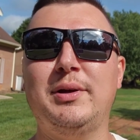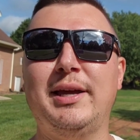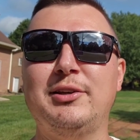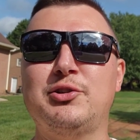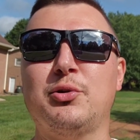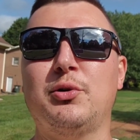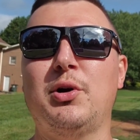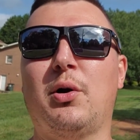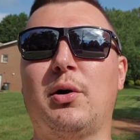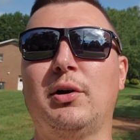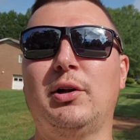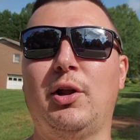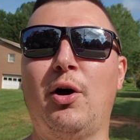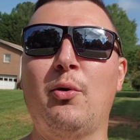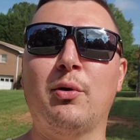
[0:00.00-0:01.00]
get your
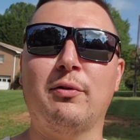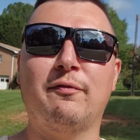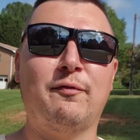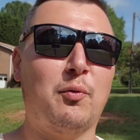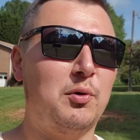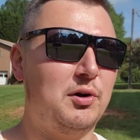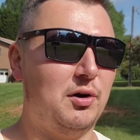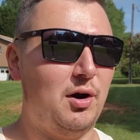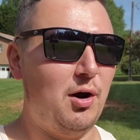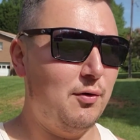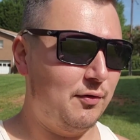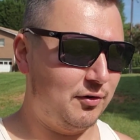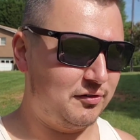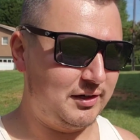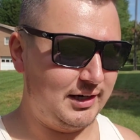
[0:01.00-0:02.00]
yard lower for your
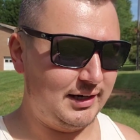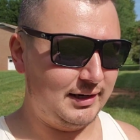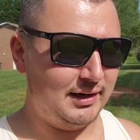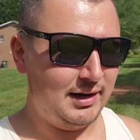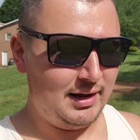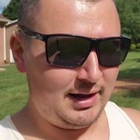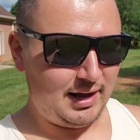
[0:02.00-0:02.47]
overseed,